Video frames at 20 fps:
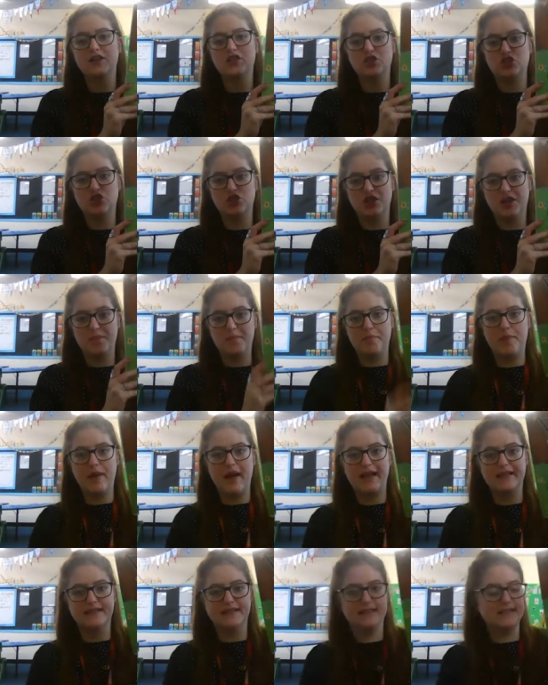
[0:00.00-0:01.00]

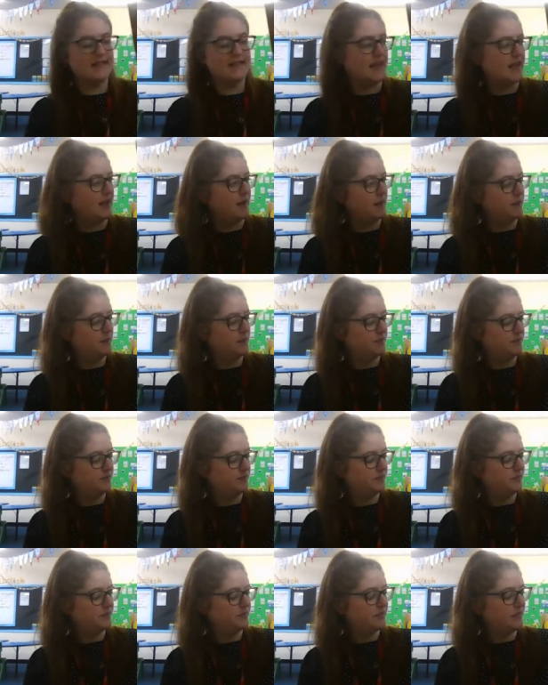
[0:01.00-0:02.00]
Chimpanzee.
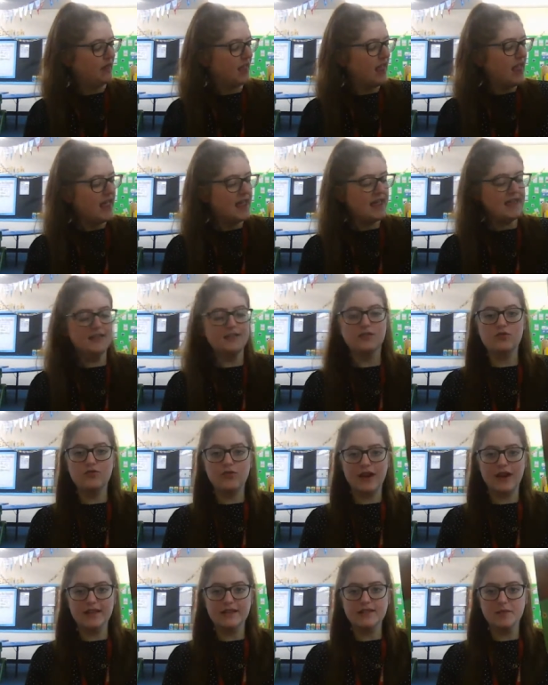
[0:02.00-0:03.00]
It's
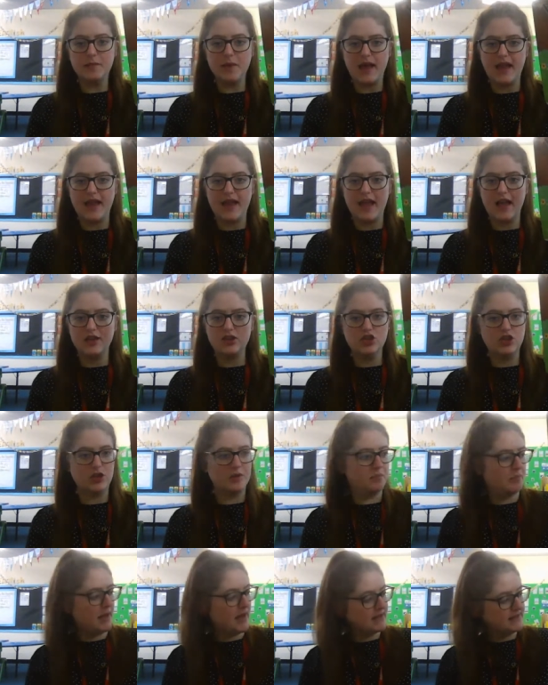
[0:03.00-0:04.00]
great to be a
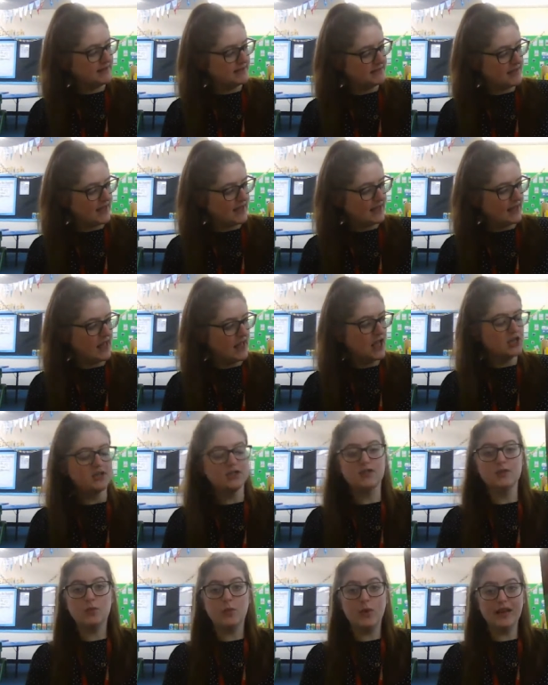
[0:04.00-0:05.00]
chimpanzee
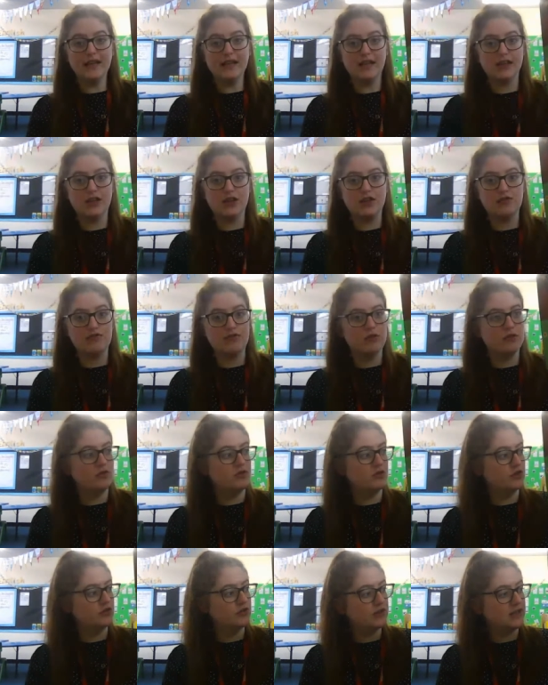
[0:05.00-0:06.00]
swinging through
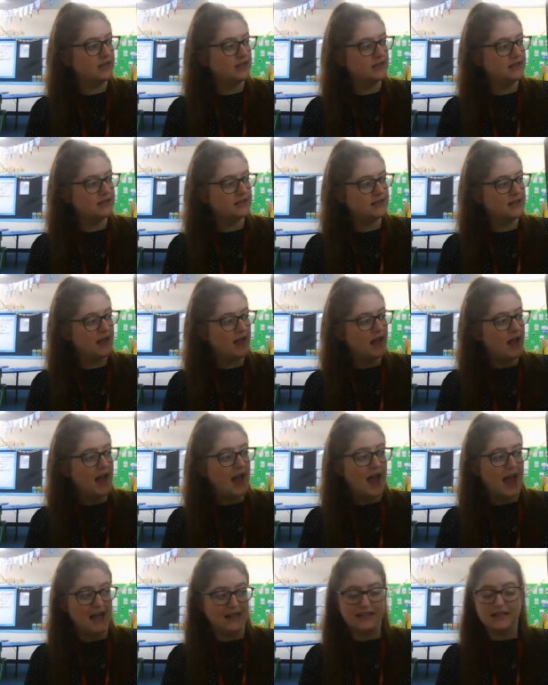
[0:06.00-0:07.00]
the trees.
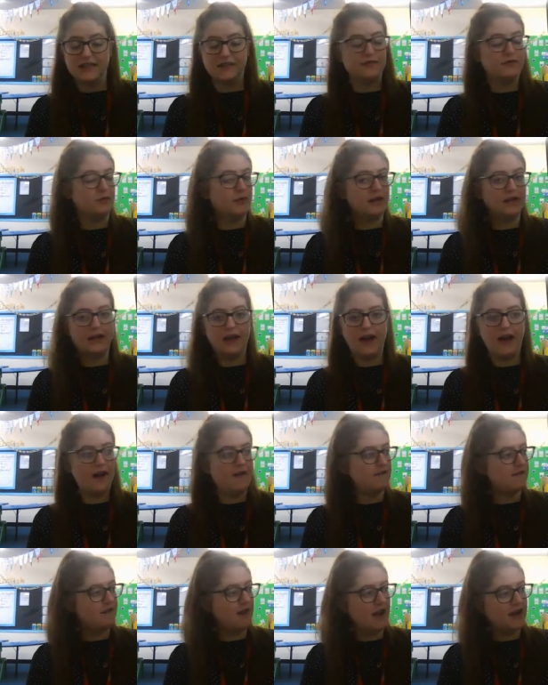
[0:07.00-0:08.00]
And if we
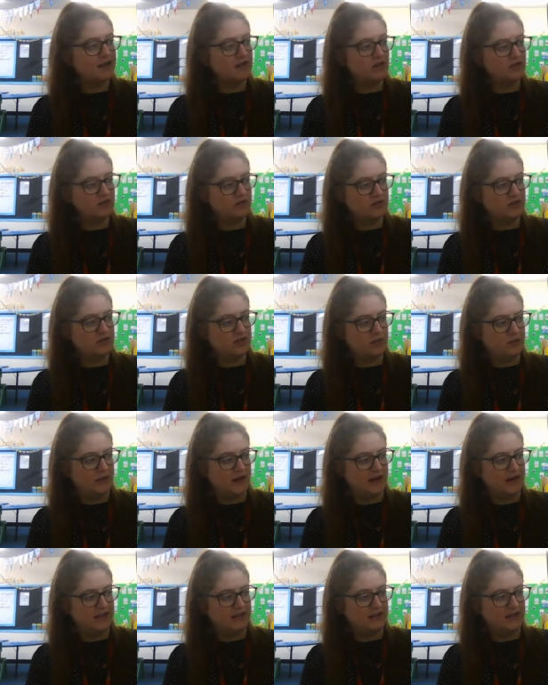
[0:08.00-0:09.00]
can't find nuts to
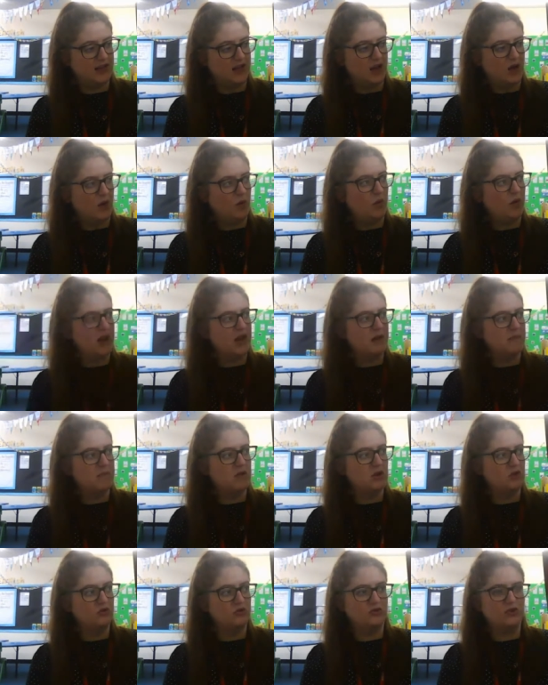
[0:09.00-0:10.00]
eat, we
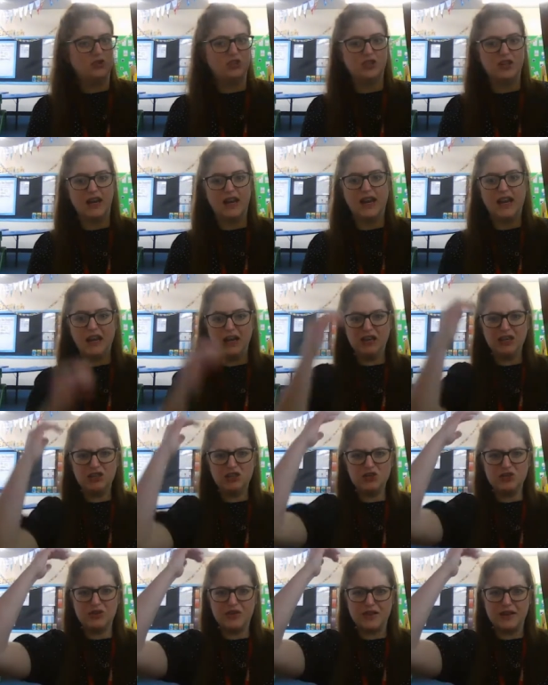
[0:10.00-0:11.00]
munch
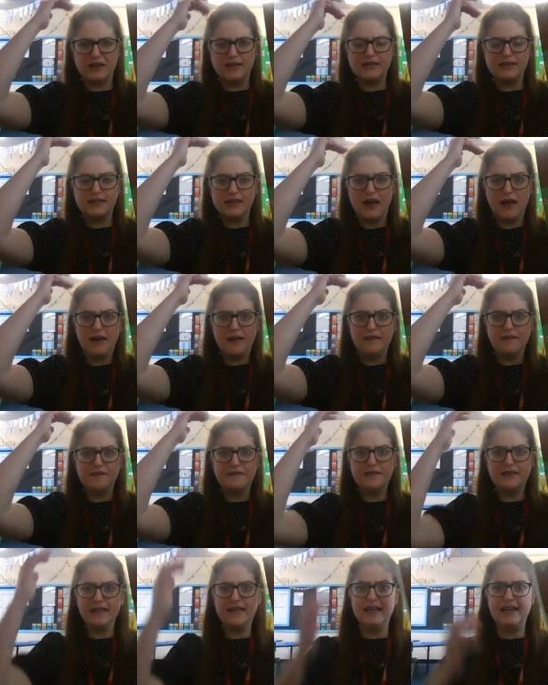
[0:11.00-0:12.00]
each other's
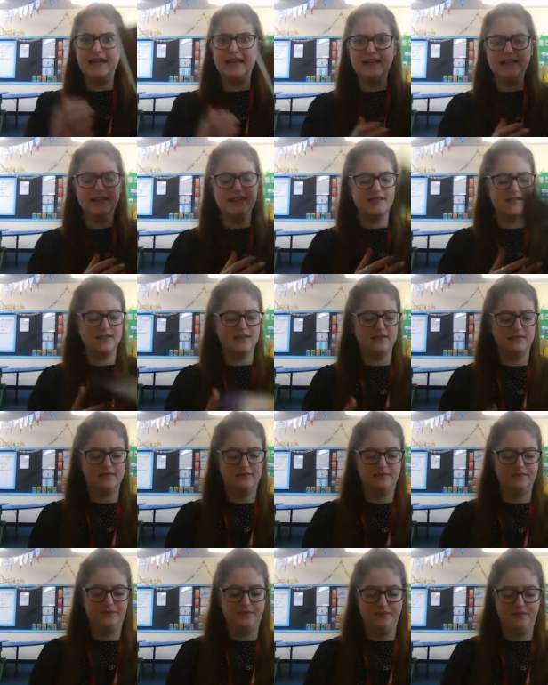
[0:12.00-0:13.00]
fleas. It's
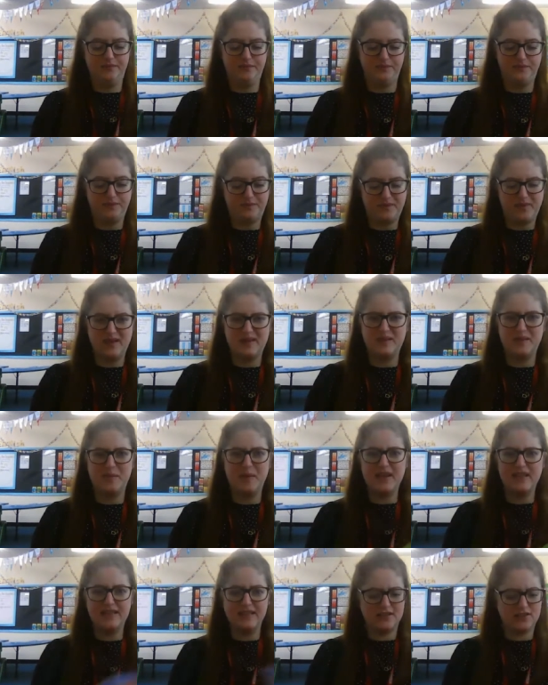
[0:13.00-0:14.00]
a
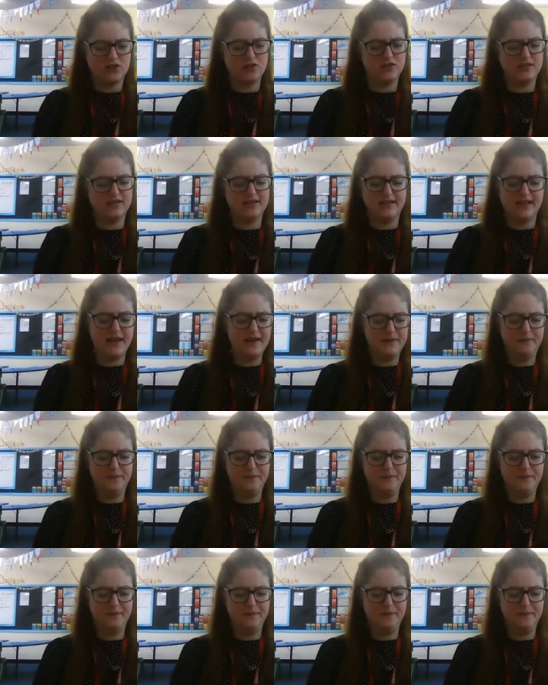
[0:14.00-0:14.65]
bit disgusting.